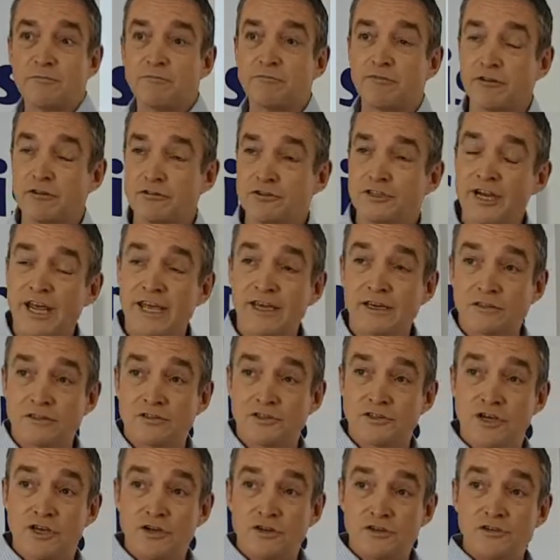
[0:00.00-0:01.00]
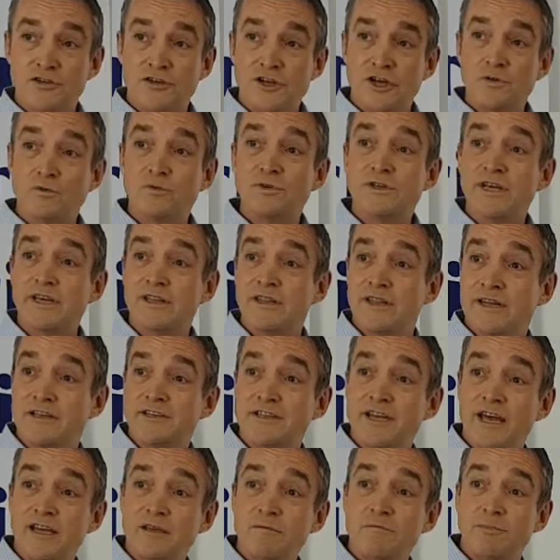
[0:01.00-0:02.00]
of projects don't hit
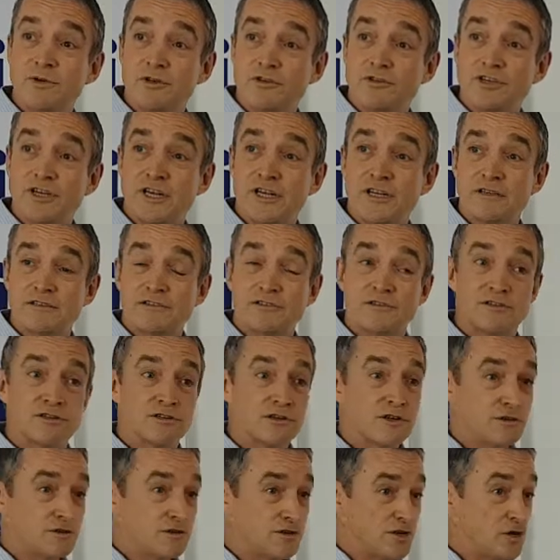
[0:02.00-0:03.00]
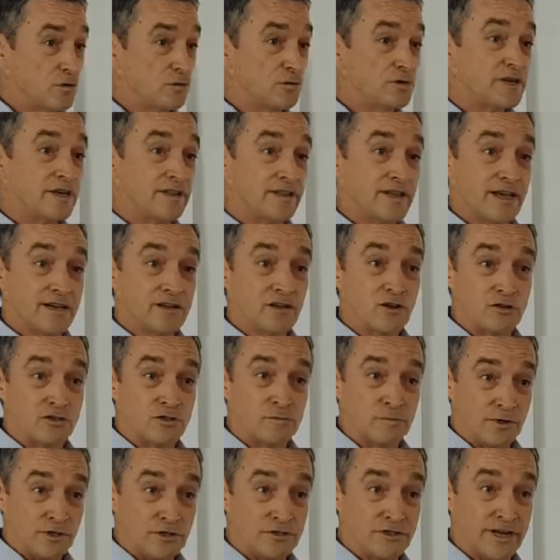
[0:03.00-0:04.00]
their time budgets, don't hit their
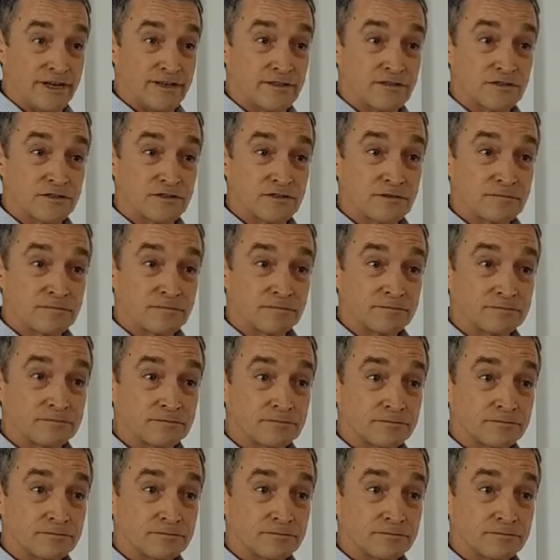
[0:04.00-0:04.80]
cost budgets.